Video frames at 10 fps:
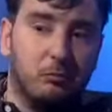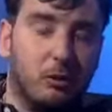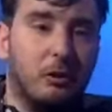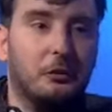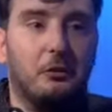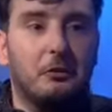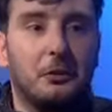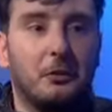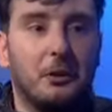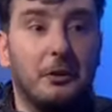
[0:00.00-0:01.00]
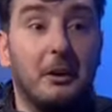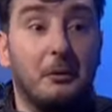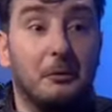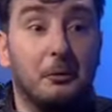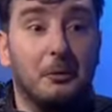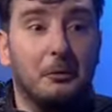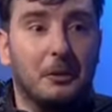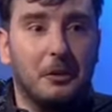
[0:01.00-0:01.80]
write a song for you right now if you want.